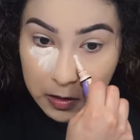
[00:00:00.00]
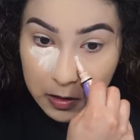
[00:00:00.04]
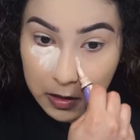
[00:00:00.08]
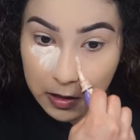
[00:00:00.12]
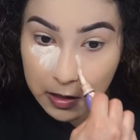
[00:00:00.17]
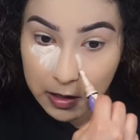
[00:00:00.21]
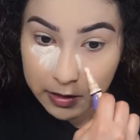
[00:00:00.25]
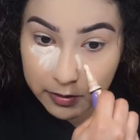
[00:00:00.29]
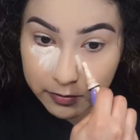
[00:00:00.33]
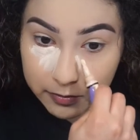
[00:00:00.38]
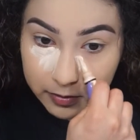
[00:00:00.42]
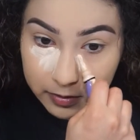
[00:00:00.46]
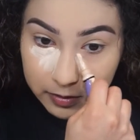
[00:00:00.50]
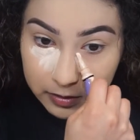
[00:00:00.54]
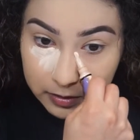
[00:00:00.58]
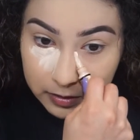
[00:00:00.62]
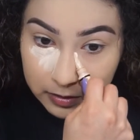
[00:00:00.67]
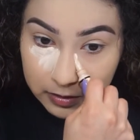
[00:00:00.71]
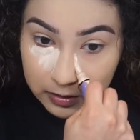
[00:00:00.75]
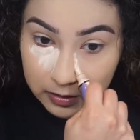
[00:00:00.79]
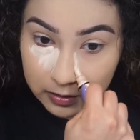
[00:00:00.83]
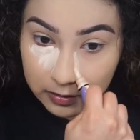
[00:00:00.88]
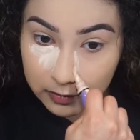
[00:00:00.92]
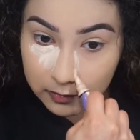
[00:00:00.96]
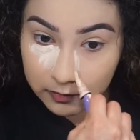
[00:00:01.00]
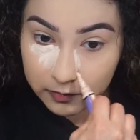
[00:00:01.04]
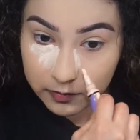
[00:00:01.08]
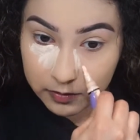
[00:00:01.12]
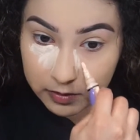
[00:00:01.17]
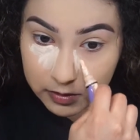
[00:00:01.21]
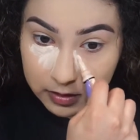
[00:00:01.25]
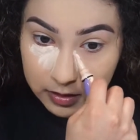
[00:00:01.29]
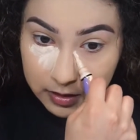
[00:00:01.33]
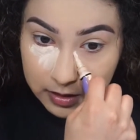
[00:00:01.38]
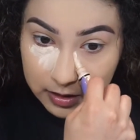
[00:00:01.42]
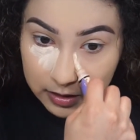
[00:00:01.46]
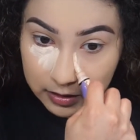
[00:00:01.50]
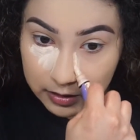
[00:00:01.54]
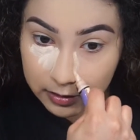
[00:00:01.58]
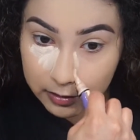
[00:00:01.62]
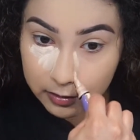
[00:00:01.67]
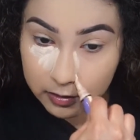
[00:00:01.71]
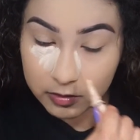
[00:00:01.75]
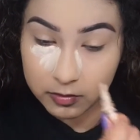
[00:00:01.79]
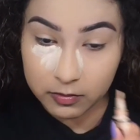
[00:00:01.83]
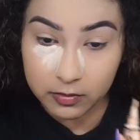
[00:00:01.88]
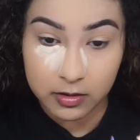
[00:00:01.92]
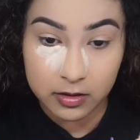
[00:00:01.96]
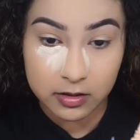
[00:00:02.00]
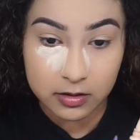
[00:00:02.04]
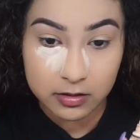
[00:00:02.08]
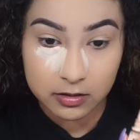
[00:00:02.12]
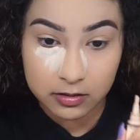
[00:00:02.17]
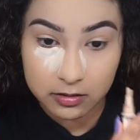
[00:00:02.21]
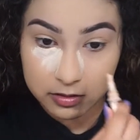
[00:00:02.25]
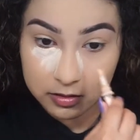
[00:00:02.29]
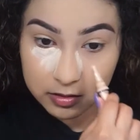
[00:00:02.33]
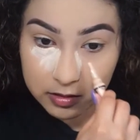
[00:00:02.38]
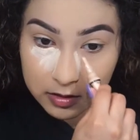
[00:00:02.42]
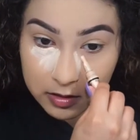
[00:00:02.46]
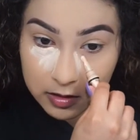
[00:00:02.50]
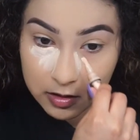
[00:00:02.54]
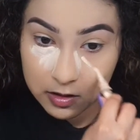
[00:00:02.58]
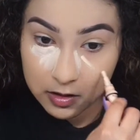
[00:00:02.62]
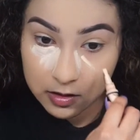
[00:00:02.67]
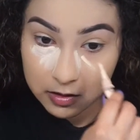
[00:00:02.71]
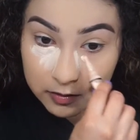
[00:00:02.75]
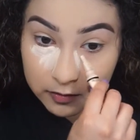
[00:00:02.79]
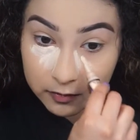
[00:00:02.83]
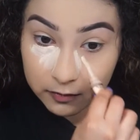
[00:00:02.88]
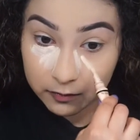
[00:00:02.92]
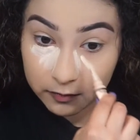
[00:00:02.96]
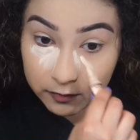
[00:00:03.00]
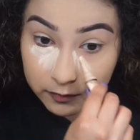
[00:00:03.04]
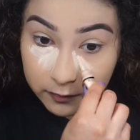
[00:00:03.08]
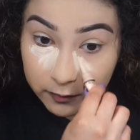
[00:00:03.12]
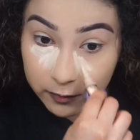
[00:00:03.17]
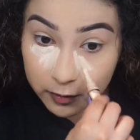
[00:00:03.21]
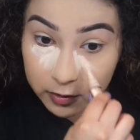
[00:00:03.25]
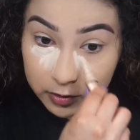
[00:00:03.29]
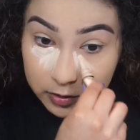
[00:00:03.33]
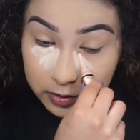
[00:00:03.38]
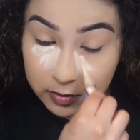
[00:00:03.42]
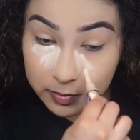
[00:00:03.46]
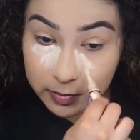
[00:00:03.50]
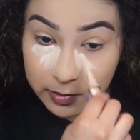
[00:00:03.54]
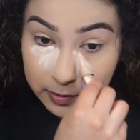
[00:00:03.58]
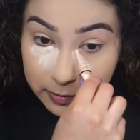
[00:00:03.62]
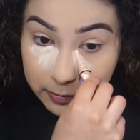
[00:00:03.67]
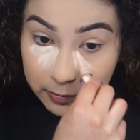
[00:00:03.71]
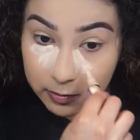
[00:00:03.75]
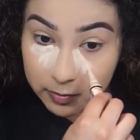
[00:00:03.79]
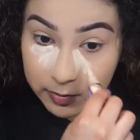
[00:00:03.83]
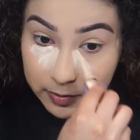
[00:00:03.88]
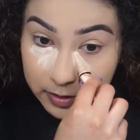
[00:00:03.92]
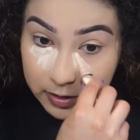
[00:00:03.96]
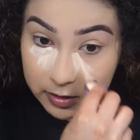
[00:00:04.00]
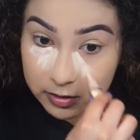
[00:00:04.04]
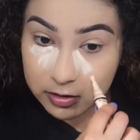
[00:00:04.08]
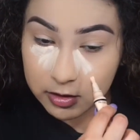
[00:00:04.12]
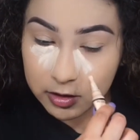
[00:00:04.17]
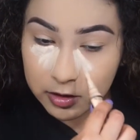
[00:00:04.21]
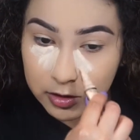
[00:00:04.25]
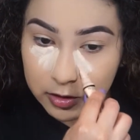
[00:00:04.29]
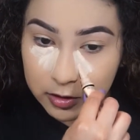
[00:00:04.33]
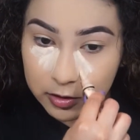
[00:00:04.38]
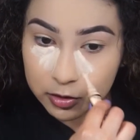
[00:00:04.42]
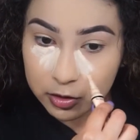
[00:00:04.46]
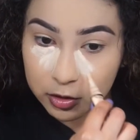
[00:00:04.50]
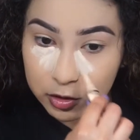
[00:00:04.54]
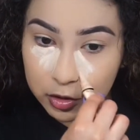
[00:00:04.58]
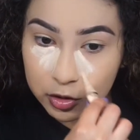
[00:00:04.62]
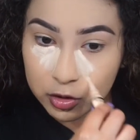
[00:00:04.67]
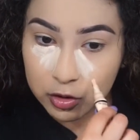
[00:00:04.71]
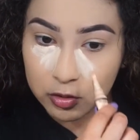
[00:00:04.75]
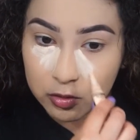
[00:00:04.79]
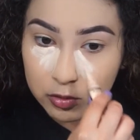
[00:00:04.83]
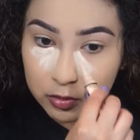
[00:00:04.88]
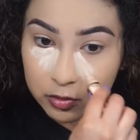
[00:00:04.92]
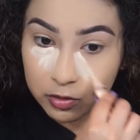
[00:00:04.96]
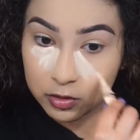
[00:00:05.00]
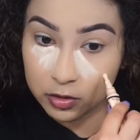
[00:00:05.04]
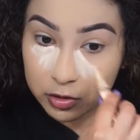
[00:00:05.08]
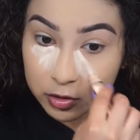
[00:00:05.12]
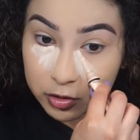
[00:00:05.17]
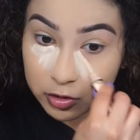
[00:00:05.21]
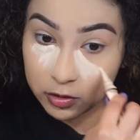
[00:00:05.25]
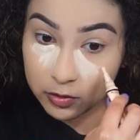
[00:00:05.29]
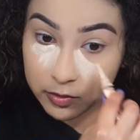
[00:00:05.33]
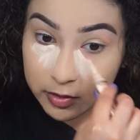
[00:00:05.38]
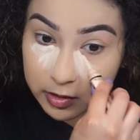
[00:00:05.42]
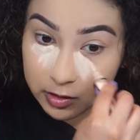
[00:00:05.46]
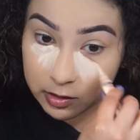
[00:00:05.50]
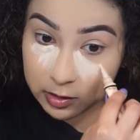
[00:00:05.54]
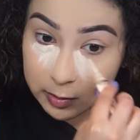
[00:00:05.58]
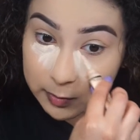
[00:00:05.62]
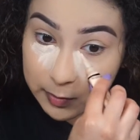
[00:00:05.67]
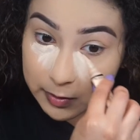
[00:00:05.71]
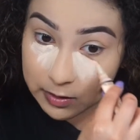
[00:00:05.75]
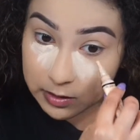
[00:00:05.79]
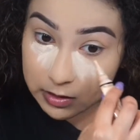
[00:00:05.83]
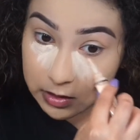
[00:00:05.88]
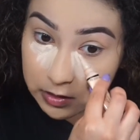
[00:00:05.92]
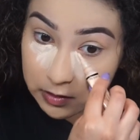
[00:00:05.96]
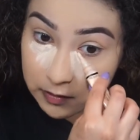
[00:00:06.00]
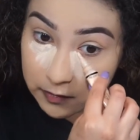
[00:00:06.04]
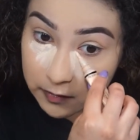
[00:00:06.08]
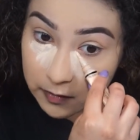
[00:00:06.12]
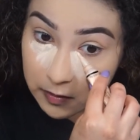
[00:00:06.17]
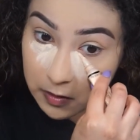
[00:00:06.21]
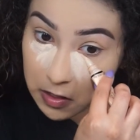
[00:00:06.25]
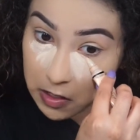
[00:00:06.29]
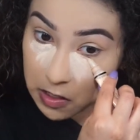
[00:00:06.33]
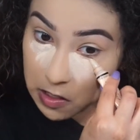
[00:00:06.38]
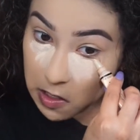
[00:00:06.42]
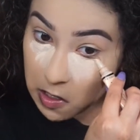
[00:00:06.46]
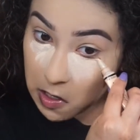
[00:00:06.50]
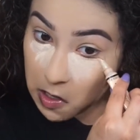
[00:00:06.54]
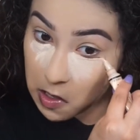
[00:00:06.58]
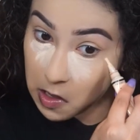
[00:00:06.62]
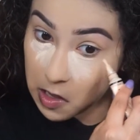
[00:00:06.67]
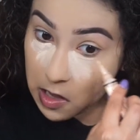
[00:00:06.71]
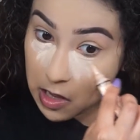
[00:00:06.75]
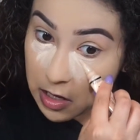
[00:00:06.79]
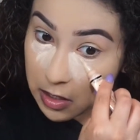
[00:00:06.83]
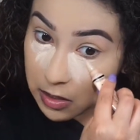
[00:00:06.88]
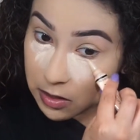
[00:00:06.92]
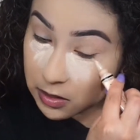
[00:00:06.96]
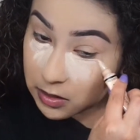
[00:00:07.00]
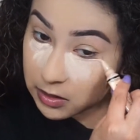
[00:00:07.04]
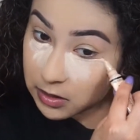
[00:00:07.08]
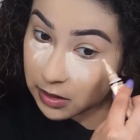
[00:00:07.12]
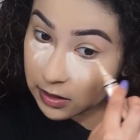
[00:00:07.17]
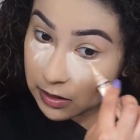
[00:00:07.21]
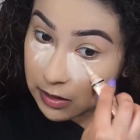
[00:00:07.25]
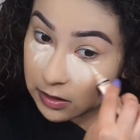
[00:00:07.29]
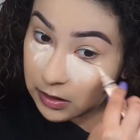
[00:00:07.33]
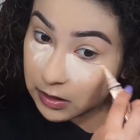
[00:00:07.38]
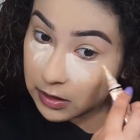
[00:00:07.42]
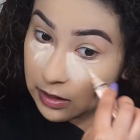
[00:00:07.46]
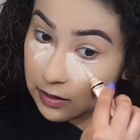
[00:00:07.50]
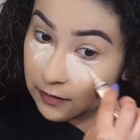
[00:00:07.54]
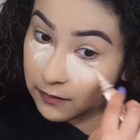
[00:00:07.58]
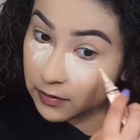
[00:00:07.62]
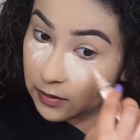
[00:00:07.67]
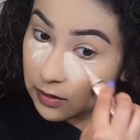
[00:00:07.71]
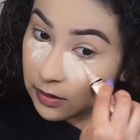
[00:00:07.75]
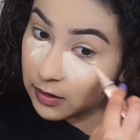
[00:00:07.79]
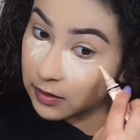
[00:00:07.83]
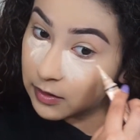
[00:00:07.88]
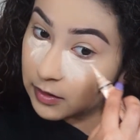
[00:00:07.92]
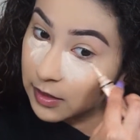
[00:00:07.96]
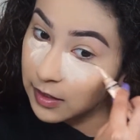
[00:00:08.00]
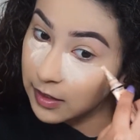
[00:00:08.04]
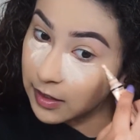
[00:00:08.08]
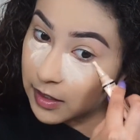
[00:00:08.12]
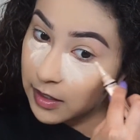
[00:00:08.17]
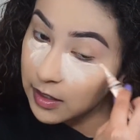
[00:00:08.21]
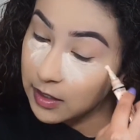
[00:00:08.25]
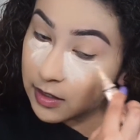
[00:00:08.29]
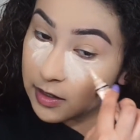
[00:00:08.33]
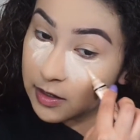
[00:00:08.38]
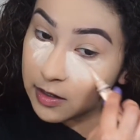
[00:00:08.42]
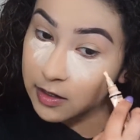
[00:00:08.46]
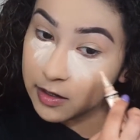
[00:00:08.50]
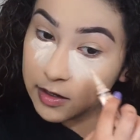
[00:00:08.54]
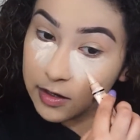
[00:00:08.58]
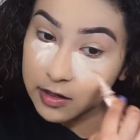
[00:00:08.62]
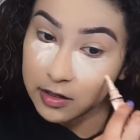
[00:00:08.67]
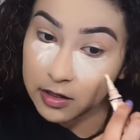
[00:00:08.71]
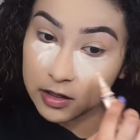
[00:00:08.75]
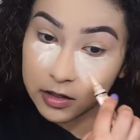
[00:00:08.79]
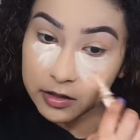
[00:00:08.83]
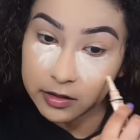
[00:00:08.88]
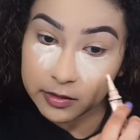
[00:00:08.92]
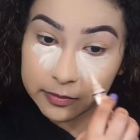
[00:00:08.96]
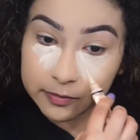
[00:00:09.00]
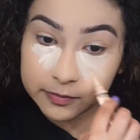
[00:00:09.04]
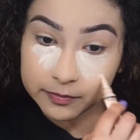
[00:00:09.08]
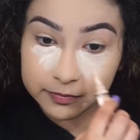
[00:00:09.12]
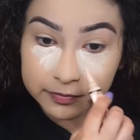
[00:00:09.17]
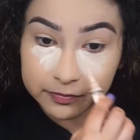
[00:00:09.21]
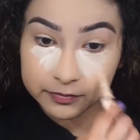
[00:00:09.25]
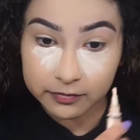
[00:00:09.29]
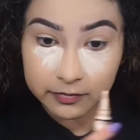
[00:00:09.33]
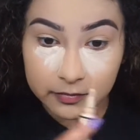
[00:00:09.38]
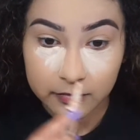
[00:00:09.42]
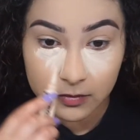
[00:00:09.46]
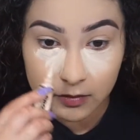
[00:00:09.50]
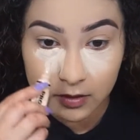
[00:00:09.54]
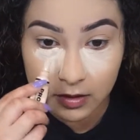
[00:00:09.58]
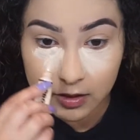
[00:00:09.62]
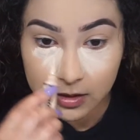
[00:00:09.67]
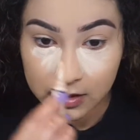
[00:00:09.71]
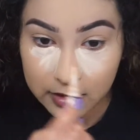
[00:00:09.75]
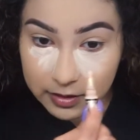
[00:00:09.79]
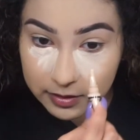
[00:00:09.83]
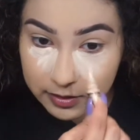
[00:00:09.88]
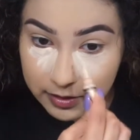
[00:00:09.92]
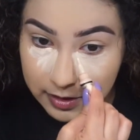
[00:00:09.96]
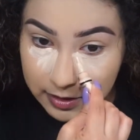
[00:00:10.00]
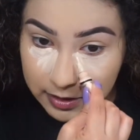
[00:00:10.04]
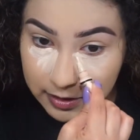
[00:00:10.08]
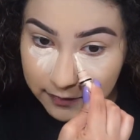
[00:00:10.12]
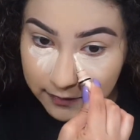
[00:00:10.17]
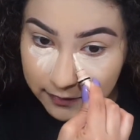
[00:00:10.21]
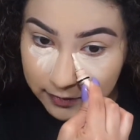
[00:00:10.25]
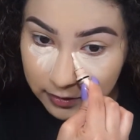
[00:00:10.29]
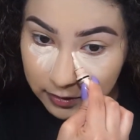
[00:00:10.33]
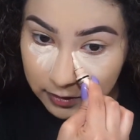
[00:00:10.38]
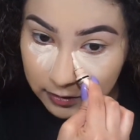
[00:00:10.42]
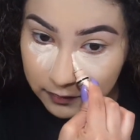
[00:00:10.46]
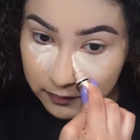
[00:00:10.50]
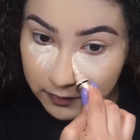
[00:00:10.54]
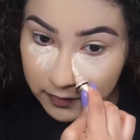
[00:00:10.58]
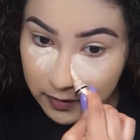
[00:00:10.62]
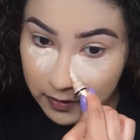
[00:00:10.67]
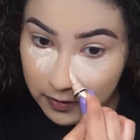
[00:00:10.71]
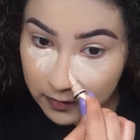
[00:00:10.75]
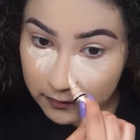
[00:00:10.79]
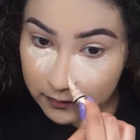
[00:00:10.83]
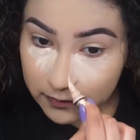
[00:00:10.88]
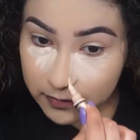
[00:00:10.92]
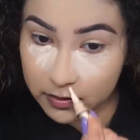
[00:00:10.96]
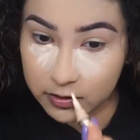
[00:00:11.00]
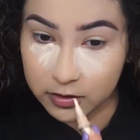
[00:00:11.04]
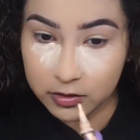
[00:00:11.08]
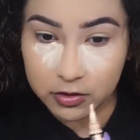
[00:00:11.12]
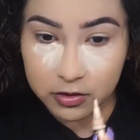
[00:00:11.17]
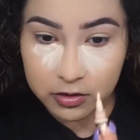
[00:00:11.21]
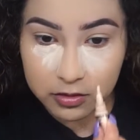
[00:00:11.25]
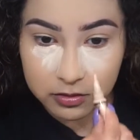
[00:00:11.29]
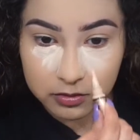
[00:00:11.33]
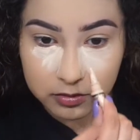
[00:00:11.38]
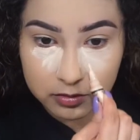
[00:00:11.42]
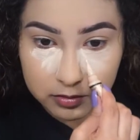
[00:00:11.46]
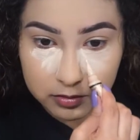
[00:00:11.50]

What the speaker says: I really love the LA Girl ones. First, to begin with, because they're so inexpensive, and secondly, I feel like they give a lot of coverage.